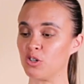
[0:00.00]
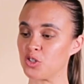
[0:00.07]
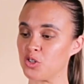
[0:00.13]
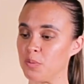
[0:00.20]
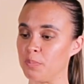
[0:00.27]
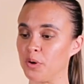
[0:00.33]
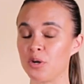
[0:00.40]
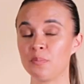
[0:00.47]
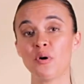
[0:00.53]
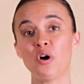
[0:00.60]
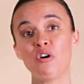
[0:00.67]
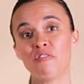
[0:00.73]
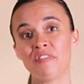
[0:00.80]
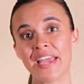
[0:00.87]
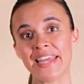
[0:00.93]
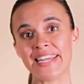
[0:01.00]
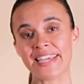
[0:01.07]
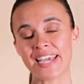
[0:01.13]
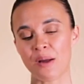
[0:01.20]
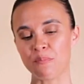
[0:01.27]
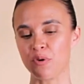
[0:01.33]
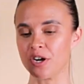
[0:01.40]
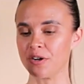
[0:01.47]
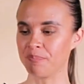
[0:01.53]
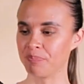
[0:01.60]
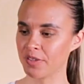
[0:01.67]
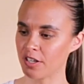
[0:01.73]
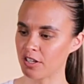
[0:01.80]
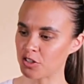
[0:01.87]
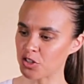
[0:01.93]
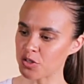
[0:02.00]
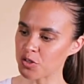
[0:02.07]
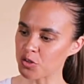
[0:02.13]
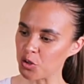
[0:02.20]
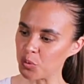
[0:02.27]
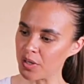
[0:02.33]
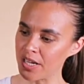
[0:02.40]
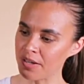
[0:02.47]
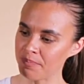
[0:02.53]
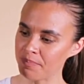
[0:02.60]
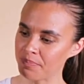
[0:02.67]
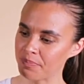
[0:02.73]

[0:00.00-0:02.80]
onto the bottom of any camera. Just screw it in